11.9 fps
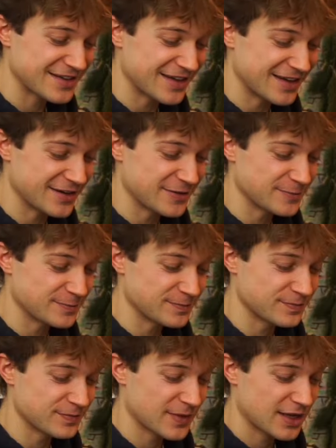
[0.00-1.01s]
I
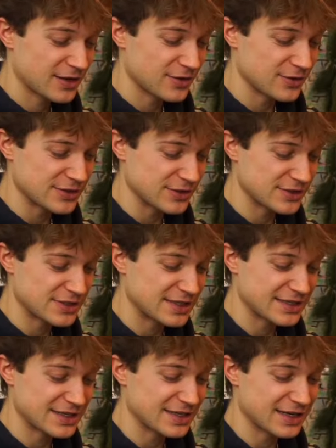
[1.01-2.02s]
was also
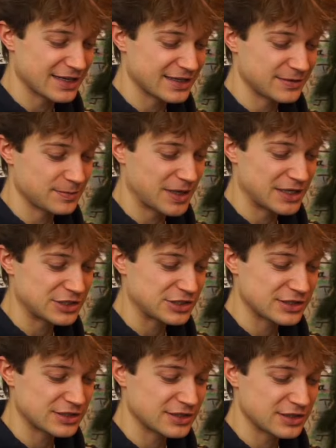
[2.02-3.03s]
thinking, like,
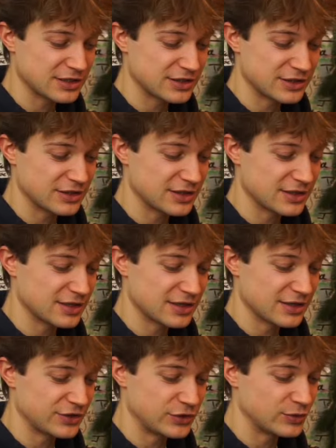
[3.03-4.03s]
imagine
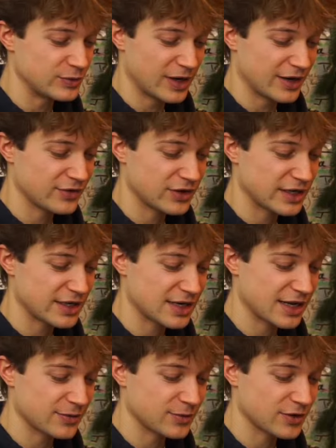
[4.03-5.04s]
you ever get
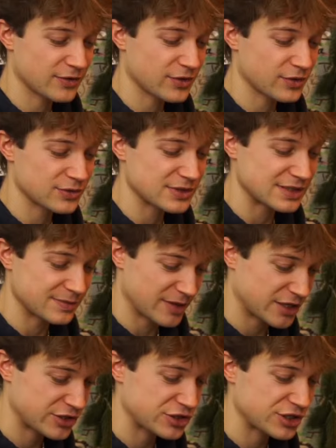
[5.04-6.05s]
like one of those
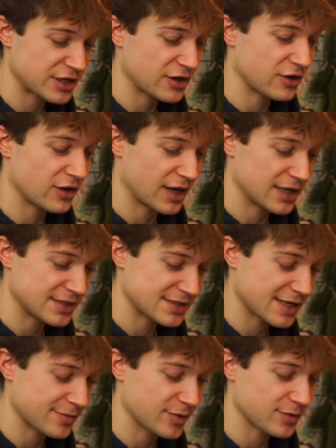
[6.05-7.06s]
dementia or
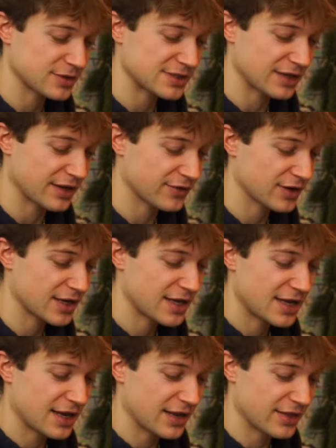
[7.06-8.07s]
Alzheimer or whatsoever,
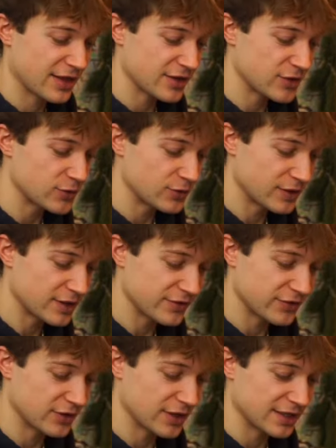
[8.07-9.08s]
and then you really
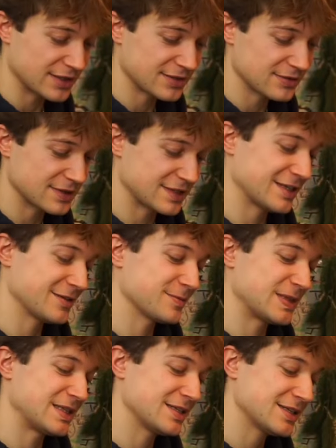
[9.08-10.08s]
forget. And
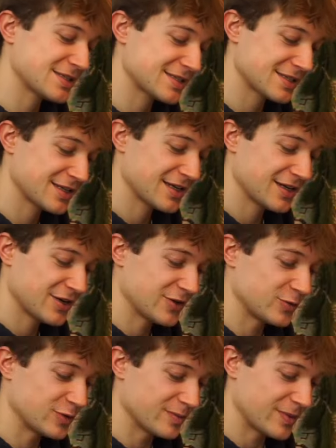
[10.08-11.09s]
this
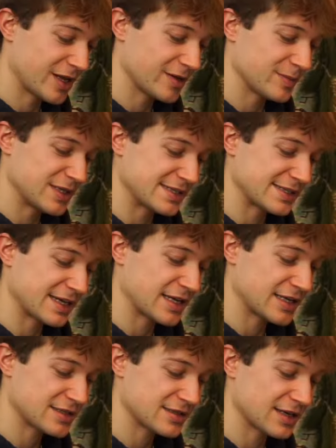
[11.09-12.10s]
would make me sad.